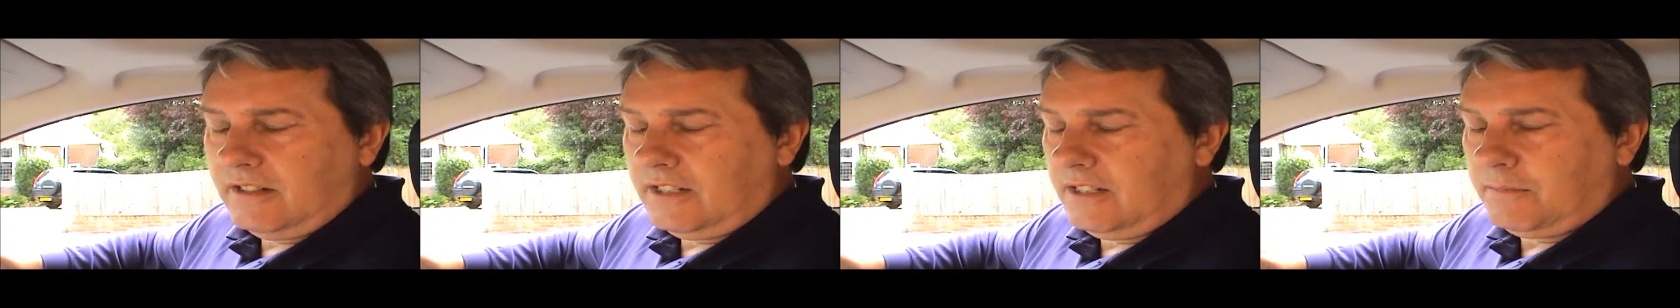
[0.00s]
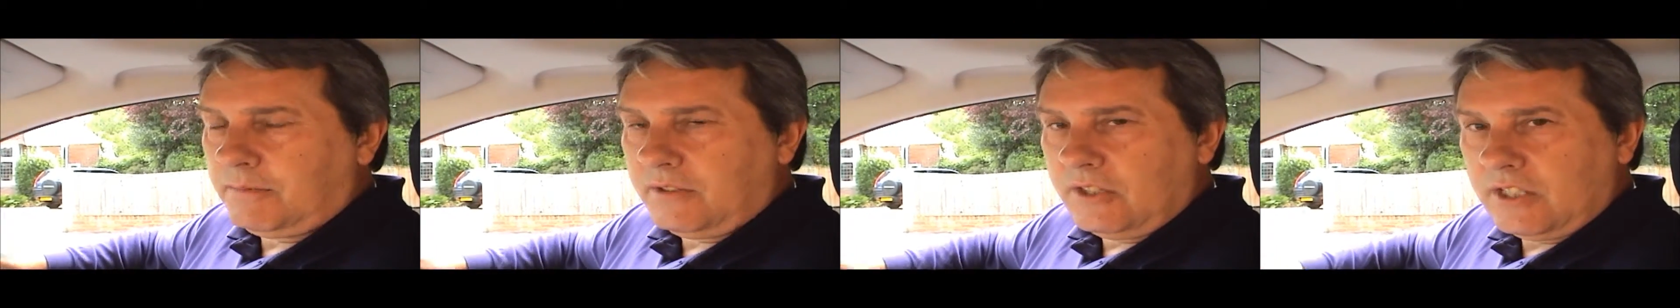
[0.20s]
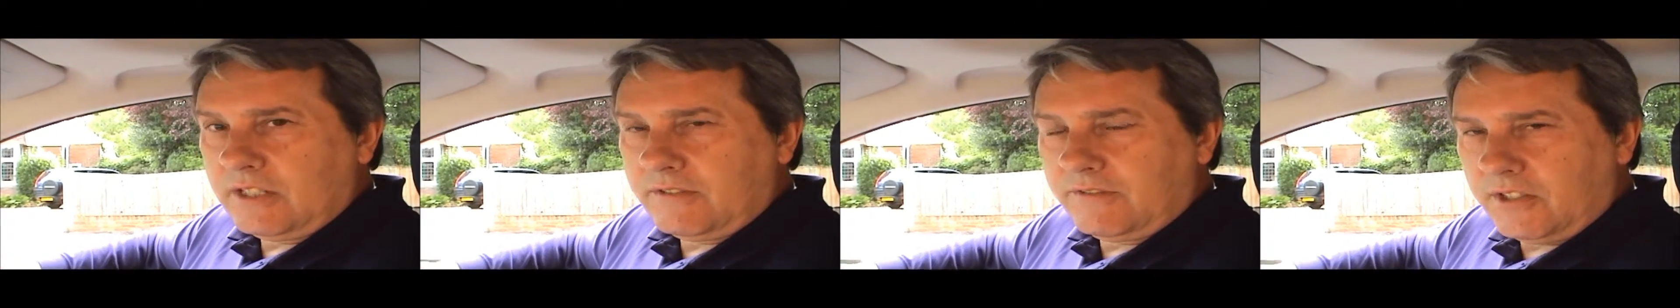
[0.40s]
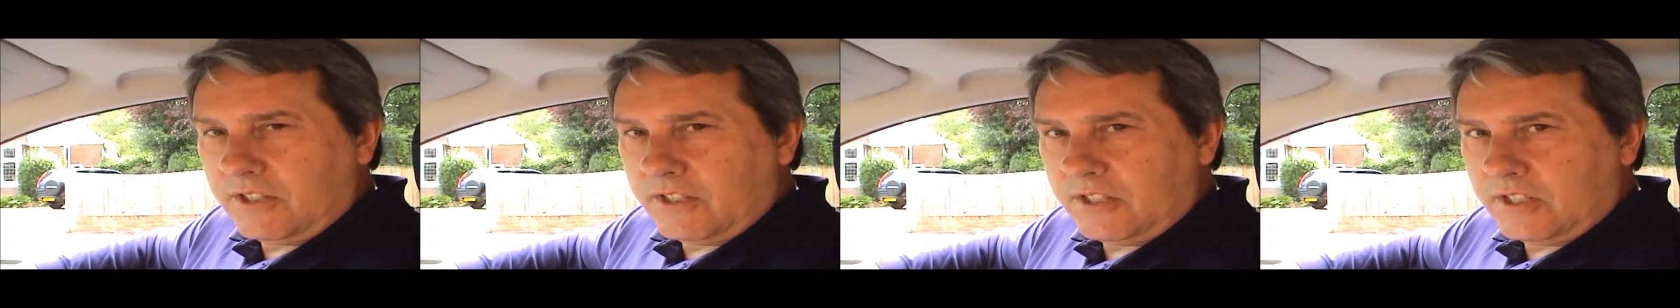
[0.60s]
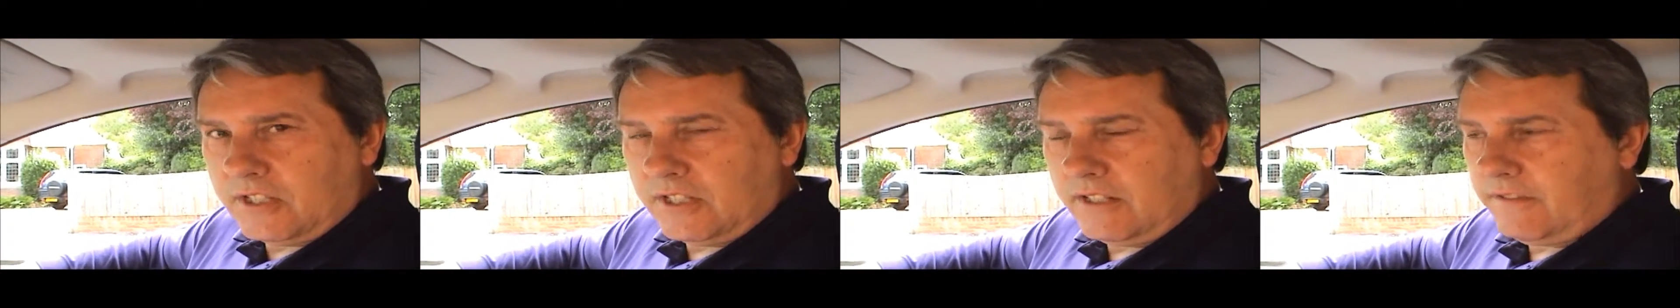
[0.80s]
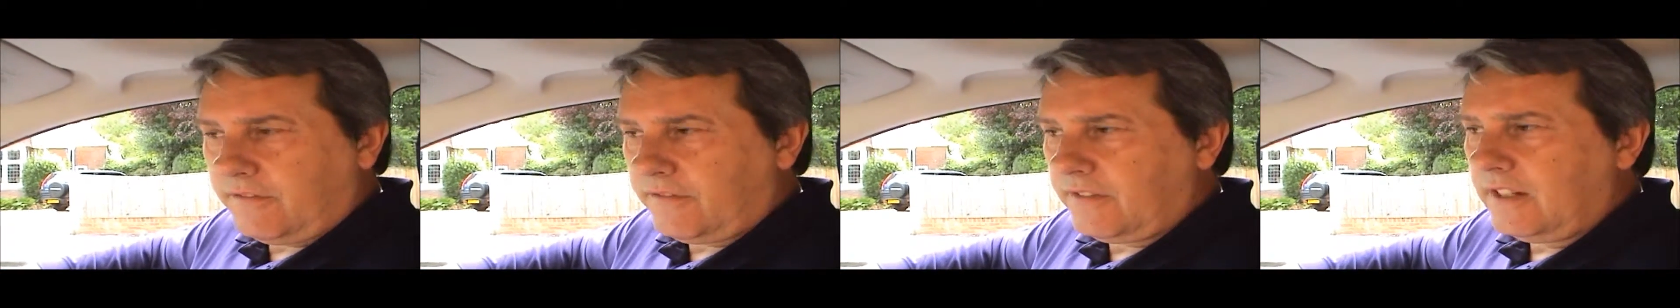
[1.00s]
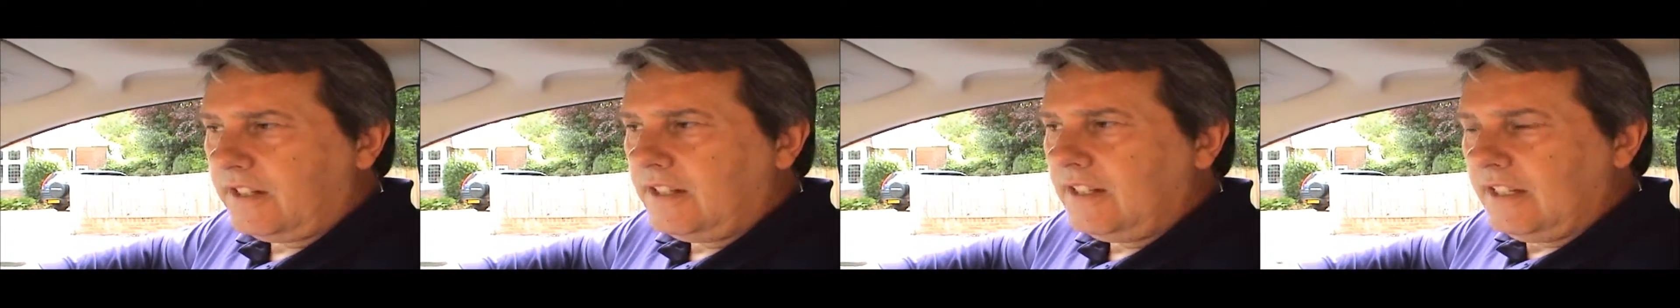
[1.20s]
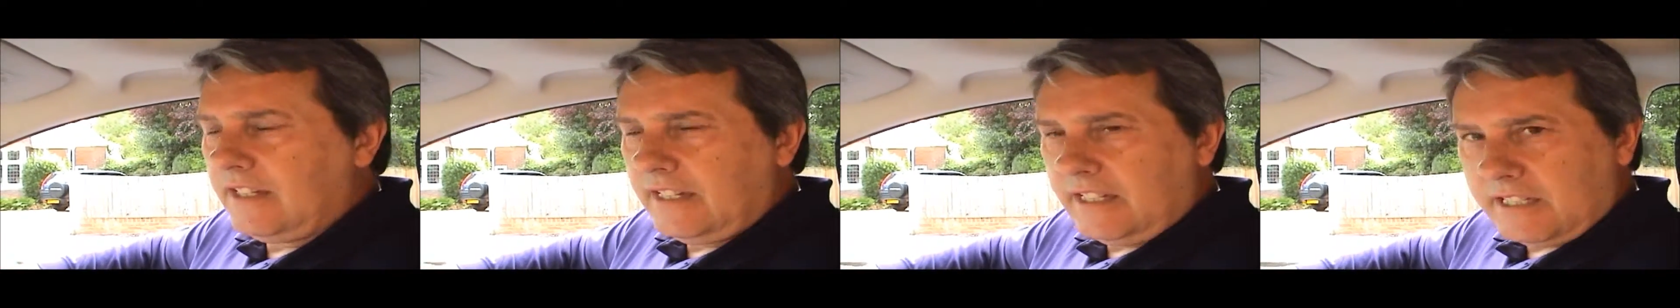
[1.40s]
and a bunch of other
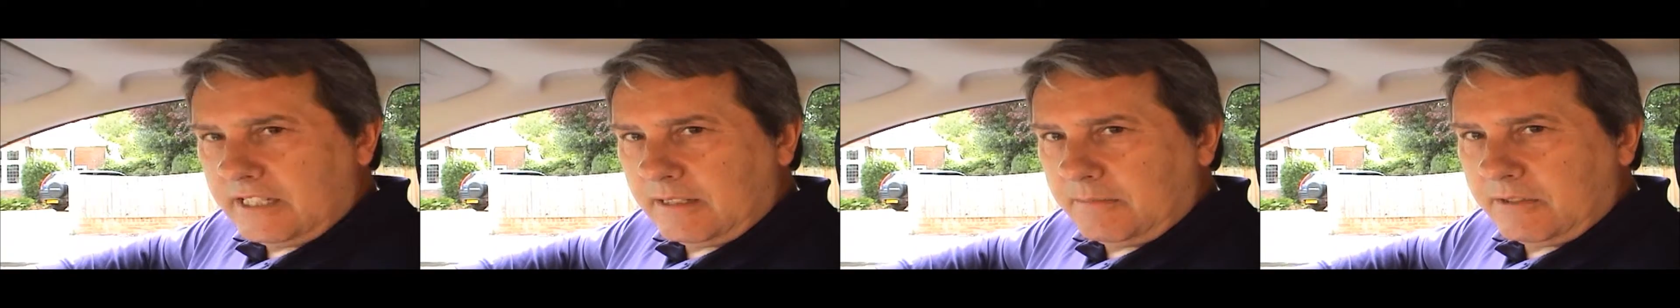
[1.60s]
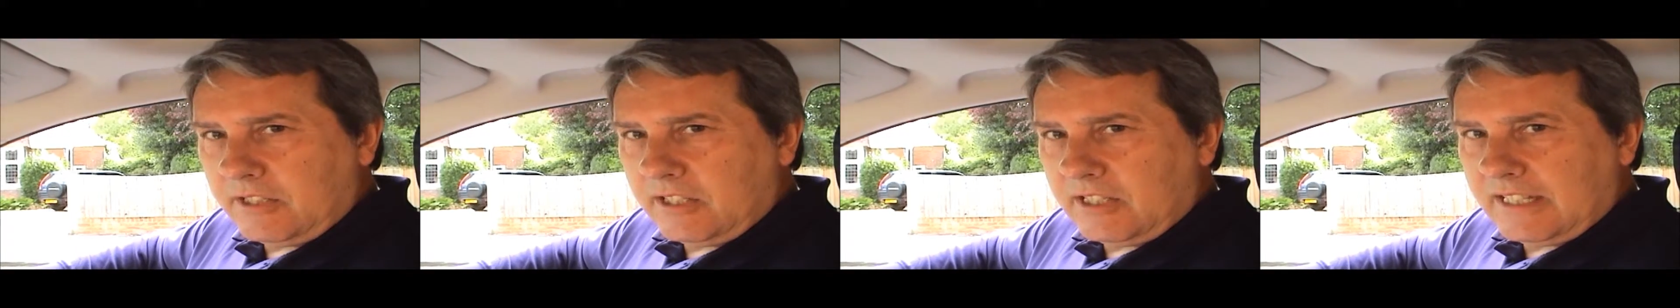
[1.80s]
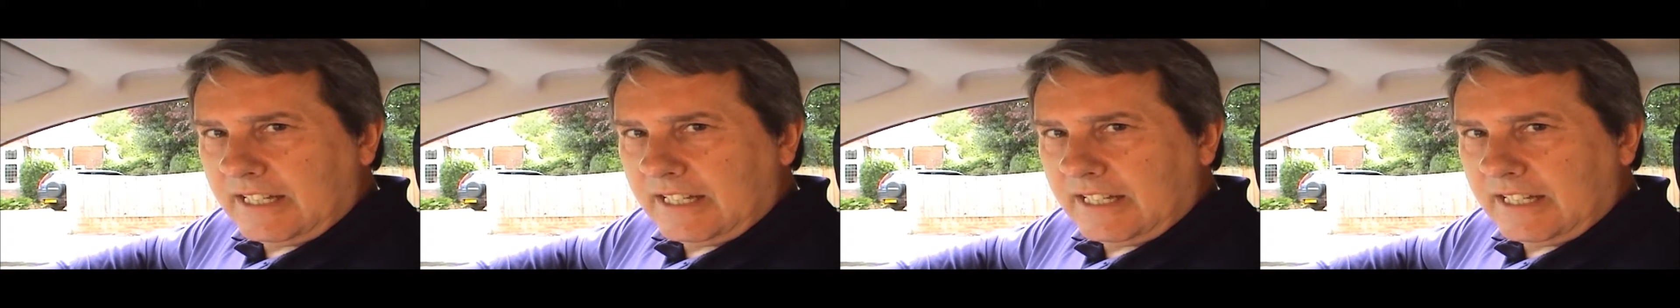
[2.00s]
stuff is up to